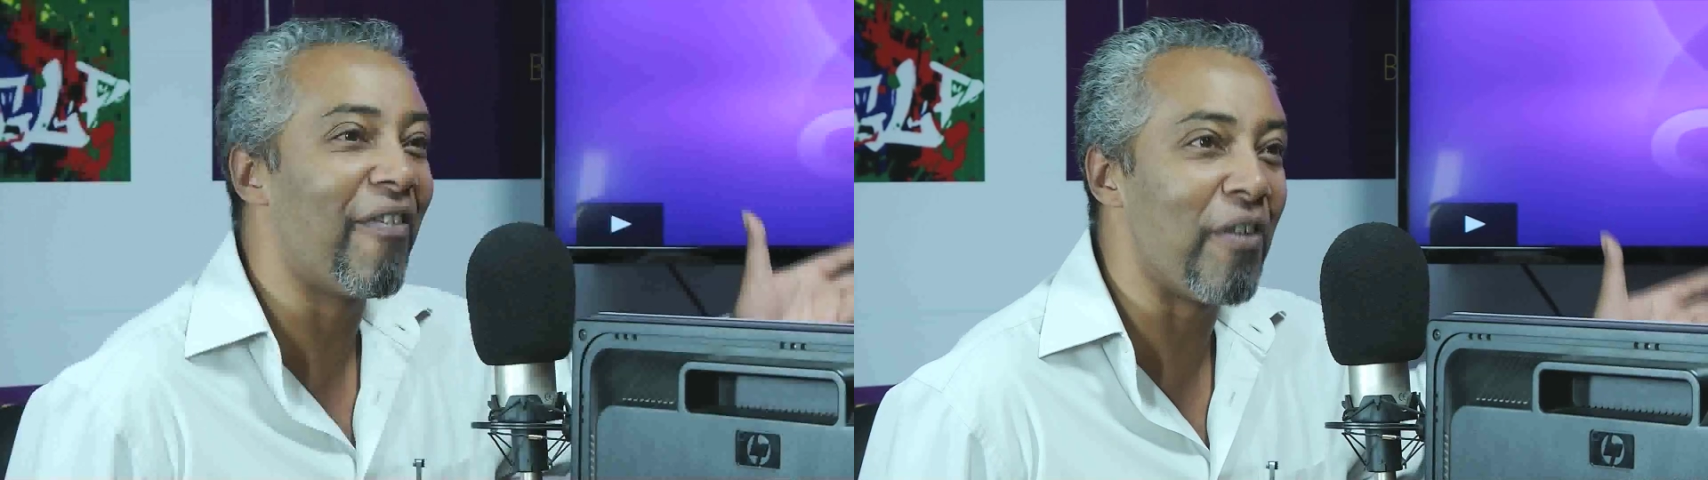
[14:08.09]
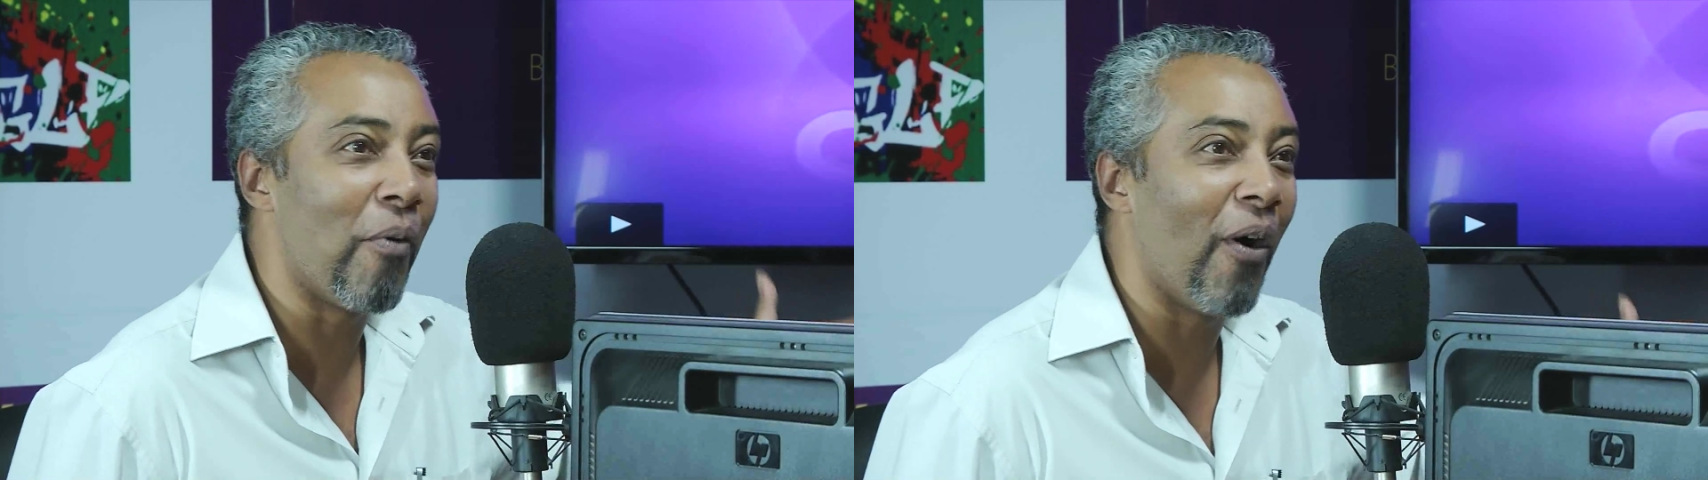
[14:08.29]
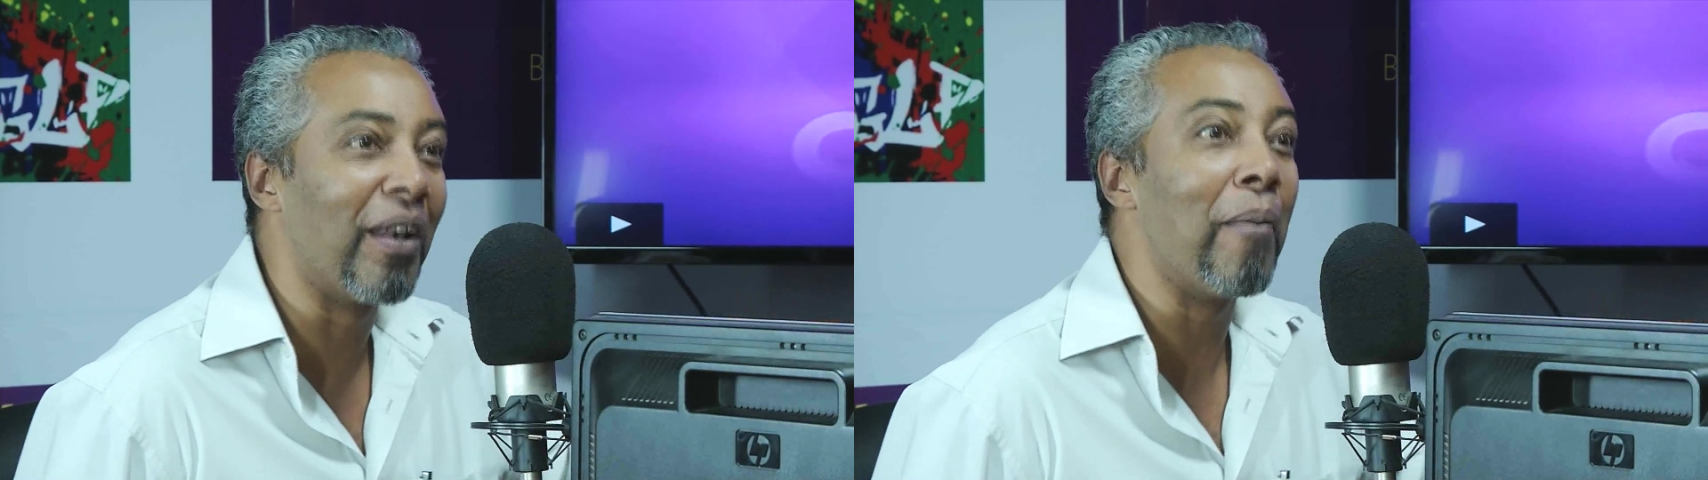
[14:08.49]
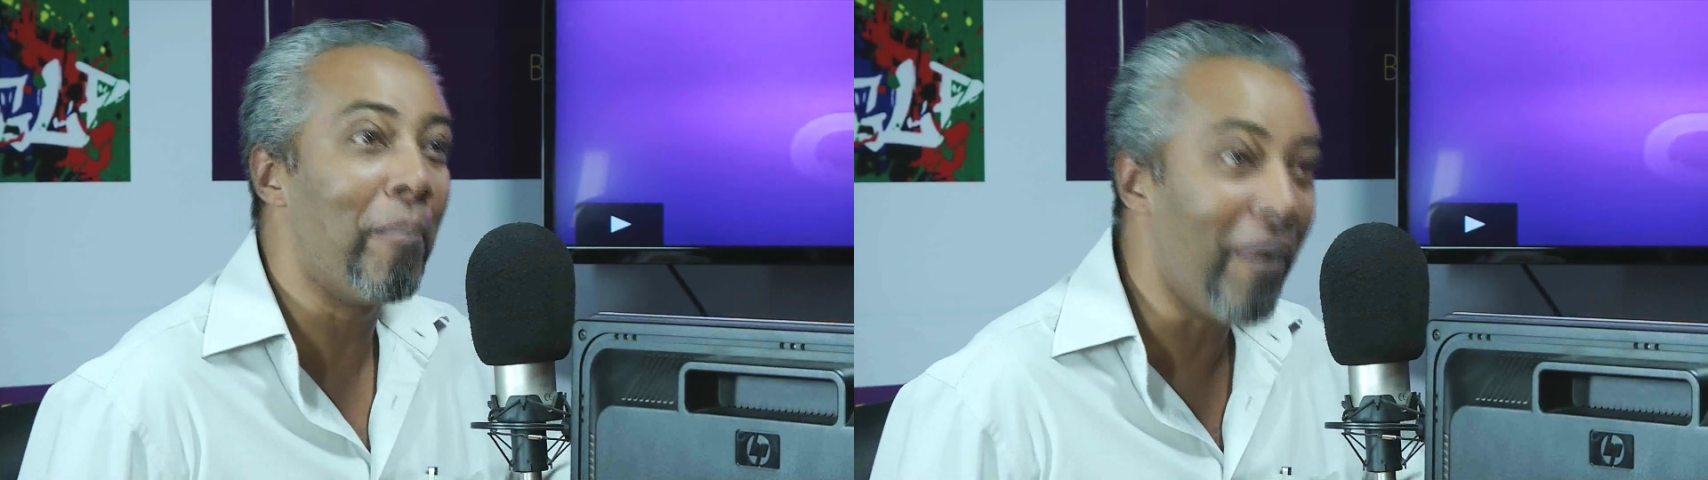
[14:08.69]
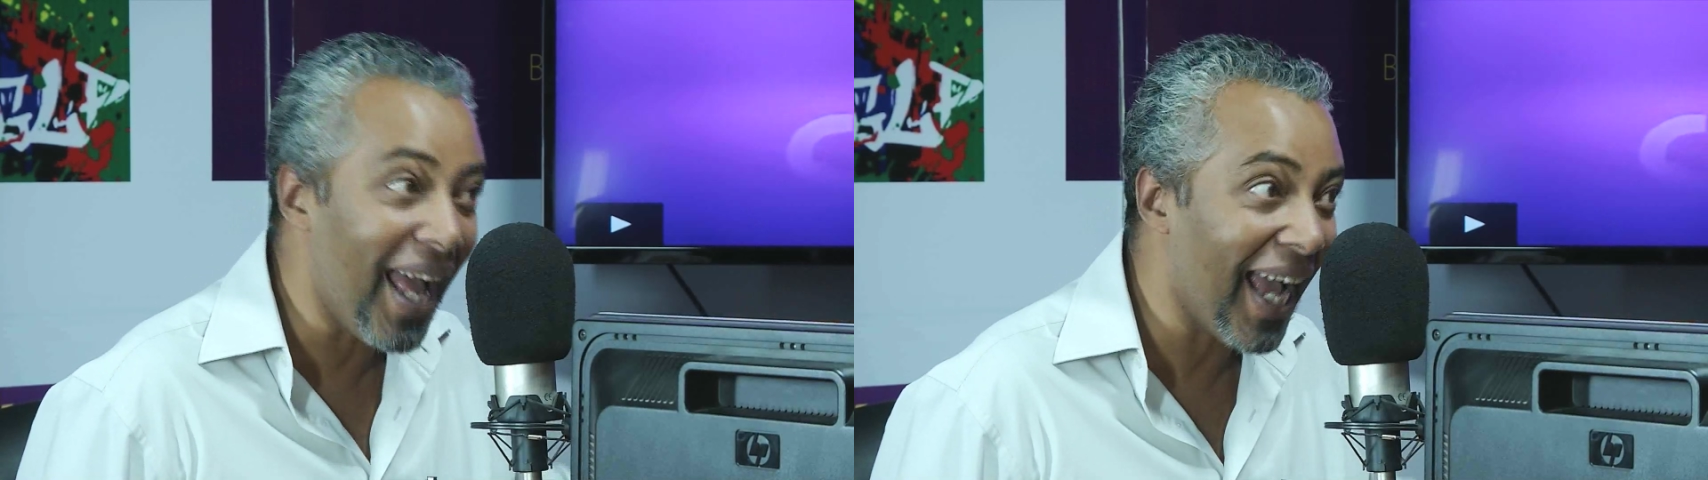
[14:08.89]
everyone
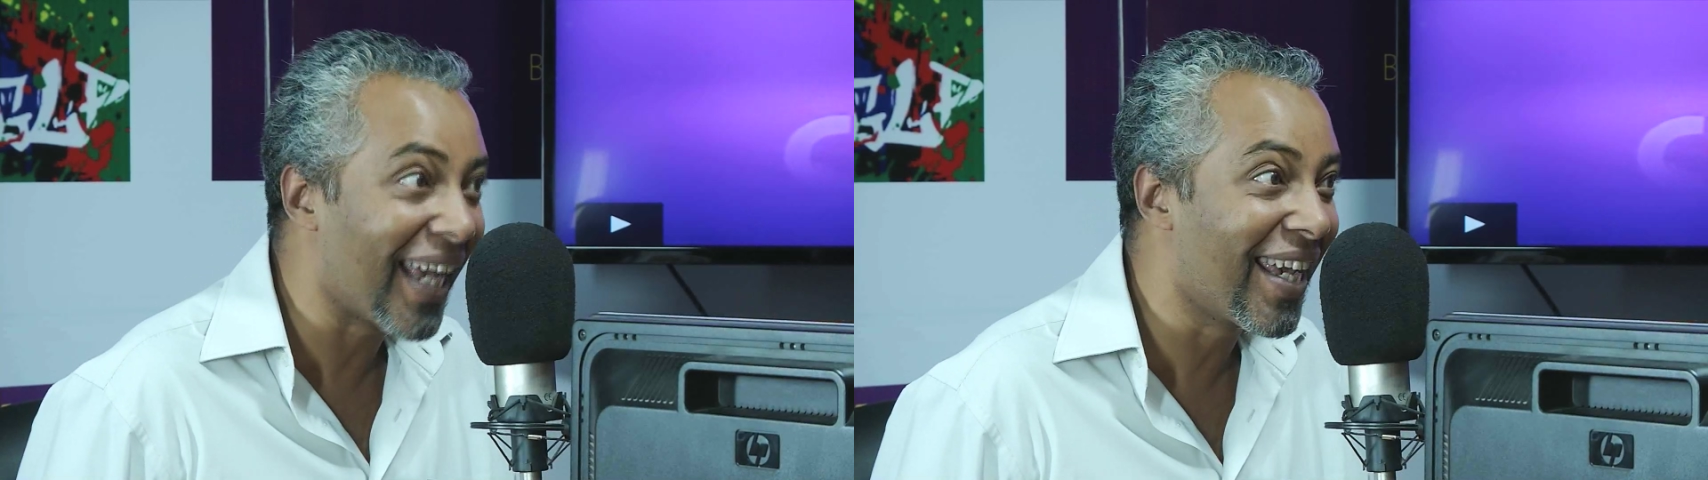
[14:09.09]
black.